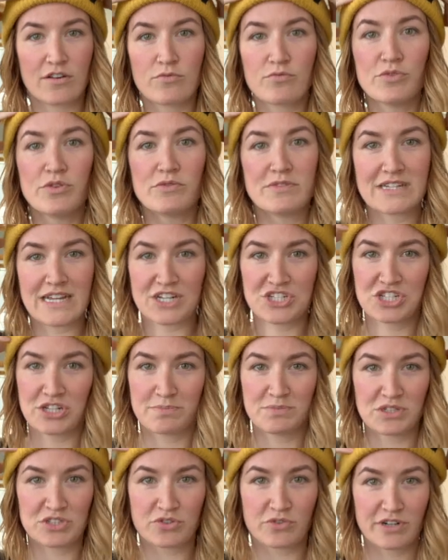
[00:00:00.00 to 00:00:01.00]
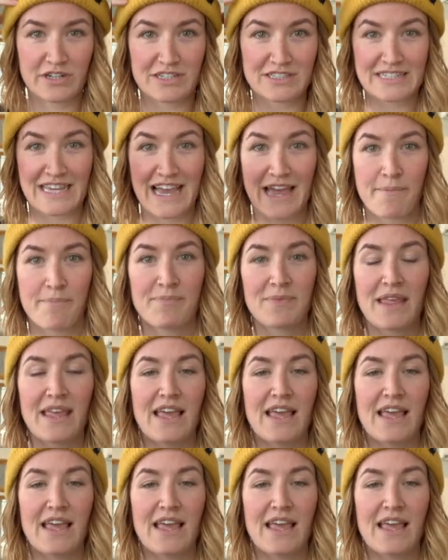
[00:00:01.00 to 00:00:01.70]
root touch-up tutorial time.